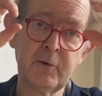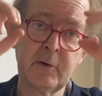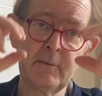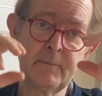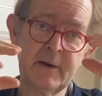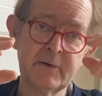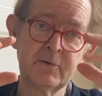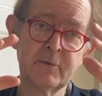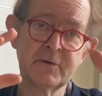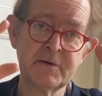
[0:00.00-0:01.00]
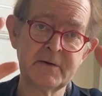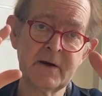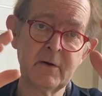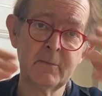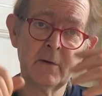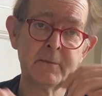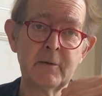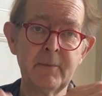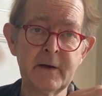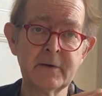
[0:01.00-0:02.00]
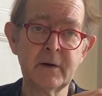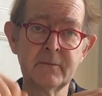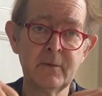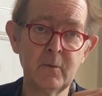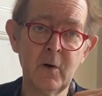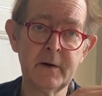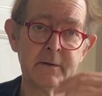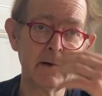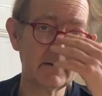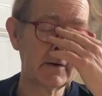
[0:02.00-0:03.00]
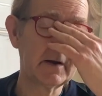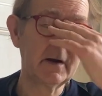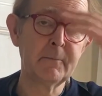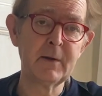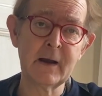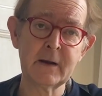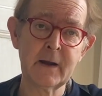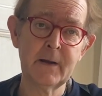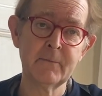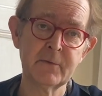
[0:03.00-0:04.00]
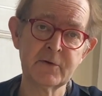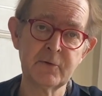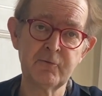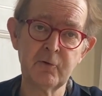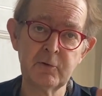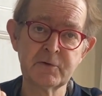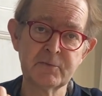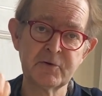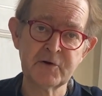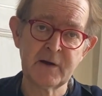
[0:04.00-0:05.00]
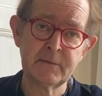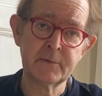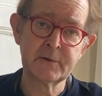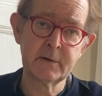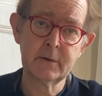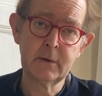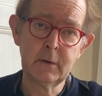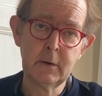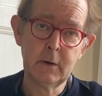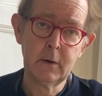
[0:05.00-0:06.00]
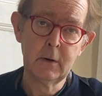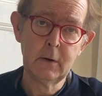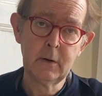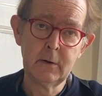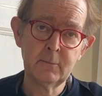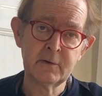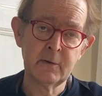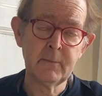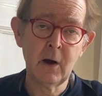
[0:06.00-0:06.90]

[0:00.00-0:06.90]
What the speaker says: on in pencil, which is terrible. I'm going to paint over it in white, and then I'm going to get a blank canvas and draw some shapes with a